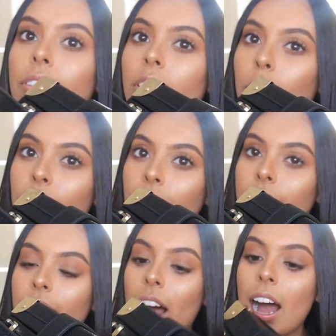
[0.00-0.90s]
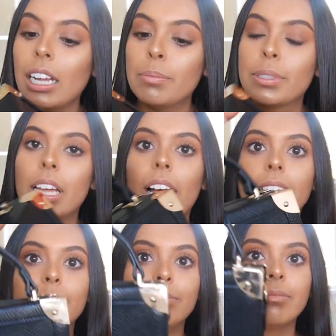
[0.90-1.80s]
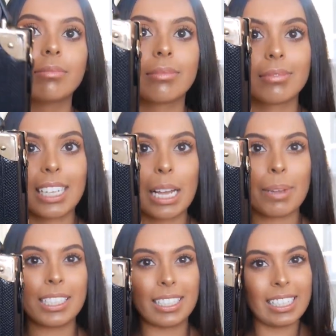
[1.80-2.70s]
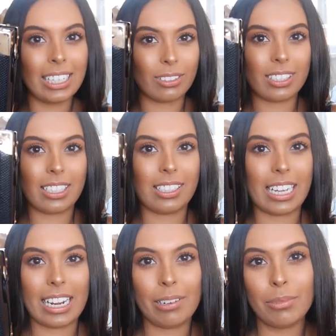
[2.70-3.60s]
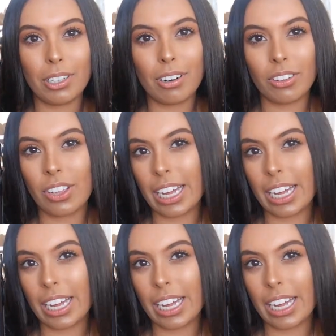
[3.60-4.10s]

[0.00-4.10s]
of London vibes um it basically looks the same, do you not